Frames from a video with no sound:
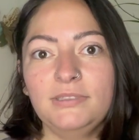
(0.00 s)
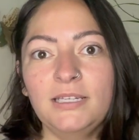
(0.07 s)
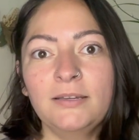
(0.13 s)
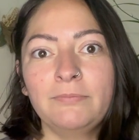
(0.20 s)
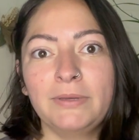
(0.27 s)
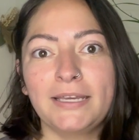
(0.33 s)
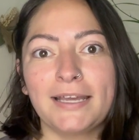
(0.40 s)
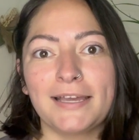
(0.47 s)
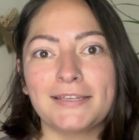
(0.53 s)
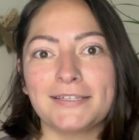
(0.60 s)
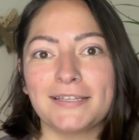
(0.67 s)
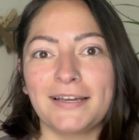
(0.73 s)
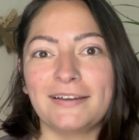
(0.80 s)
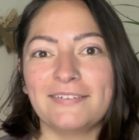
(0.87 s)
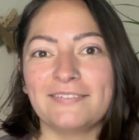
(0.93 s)
Because
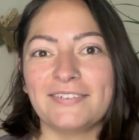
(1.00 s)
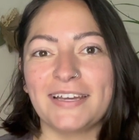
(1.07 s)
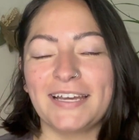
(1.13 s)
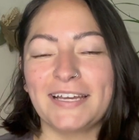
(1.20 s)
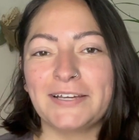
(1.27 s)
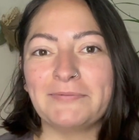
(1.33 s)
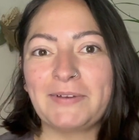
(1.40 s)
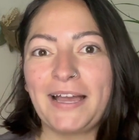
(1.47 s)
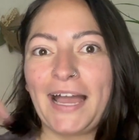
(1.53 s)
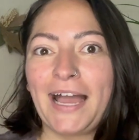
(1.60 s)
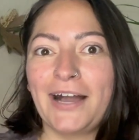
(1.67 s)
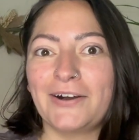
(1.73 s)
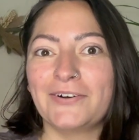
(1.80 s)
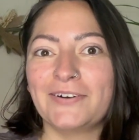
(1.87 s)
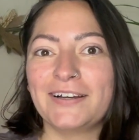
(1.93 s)
of
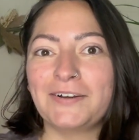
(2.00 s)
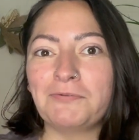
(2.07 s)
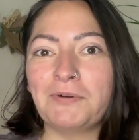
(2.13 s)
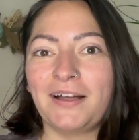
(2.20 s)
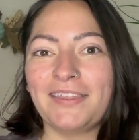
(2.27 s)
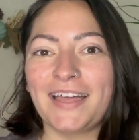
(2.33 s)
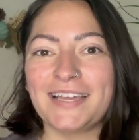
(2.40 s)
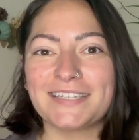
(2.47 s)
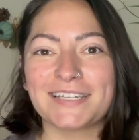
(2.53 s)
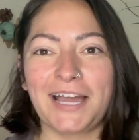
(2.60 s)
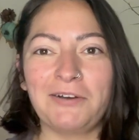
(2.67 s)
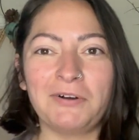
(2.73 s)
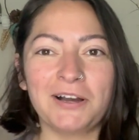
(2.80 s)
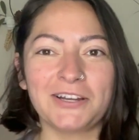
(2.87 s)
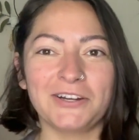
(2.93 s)
how well that
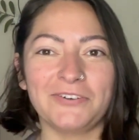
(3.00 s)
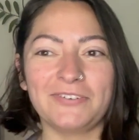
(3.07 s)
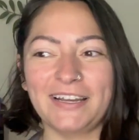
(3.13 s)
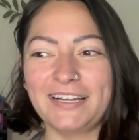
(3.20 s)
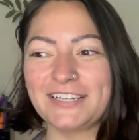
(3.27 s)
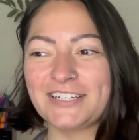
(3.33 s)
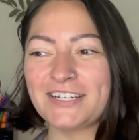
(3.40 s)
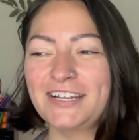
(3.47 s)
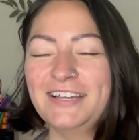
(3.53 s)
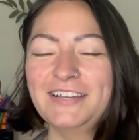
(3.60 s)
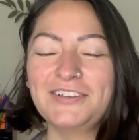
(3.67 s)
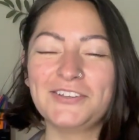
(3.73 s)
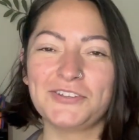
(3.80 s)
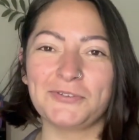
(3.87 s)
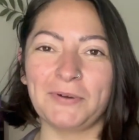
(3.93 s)
Skywalker Ranch
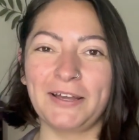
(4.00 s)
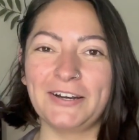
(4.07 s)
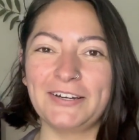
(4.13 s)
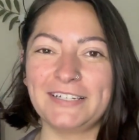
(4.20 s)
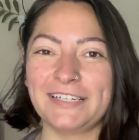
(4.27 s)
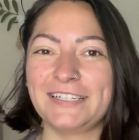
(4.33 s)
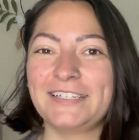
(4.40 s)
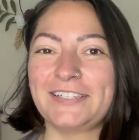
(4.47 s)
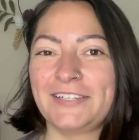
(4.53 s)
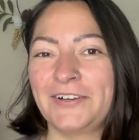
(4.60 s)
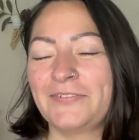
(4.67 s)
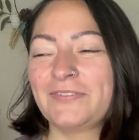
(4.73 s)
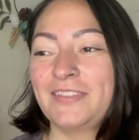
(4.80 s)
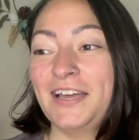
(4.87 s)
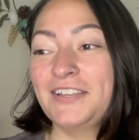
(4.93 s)
sweater did.
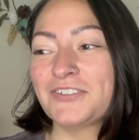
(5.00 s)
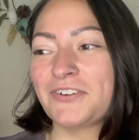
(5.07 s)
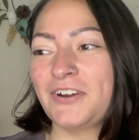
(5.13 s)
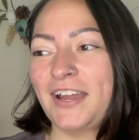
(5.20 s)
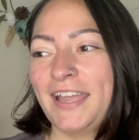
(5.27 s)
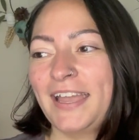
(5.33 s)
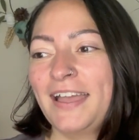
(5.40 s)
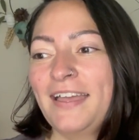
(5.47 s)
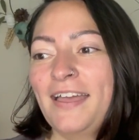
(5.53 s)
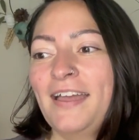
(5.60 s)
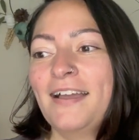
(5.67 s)
So that's great.